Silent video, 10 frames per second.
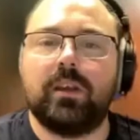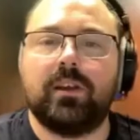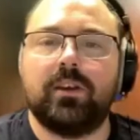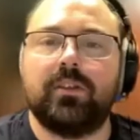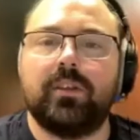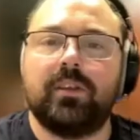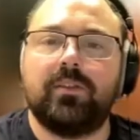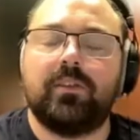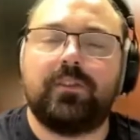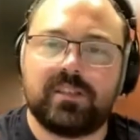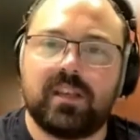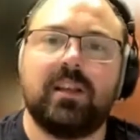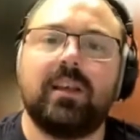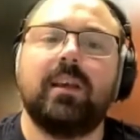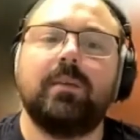we? The
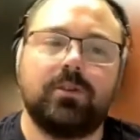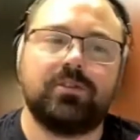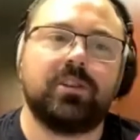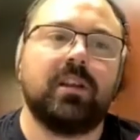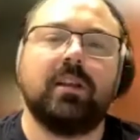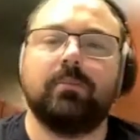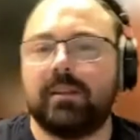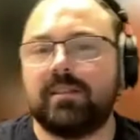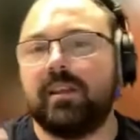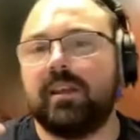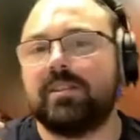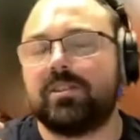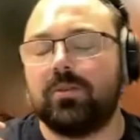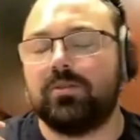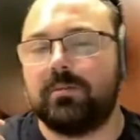physically, emotionally, and mentally, it's
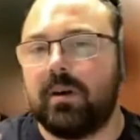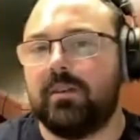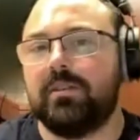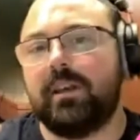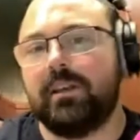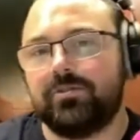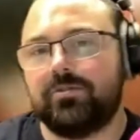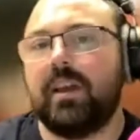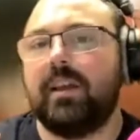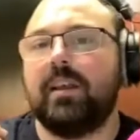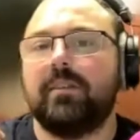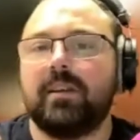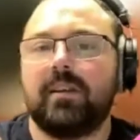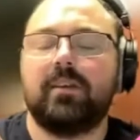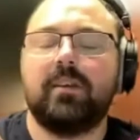so demanding and draining that